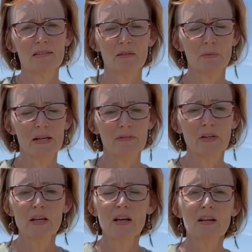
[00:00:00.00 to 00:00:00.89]
or whatever.
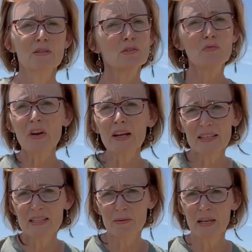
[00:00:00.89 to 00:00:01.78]
So I was very
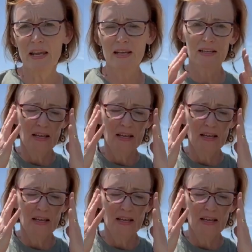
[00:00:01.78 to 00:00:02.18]
intimidated.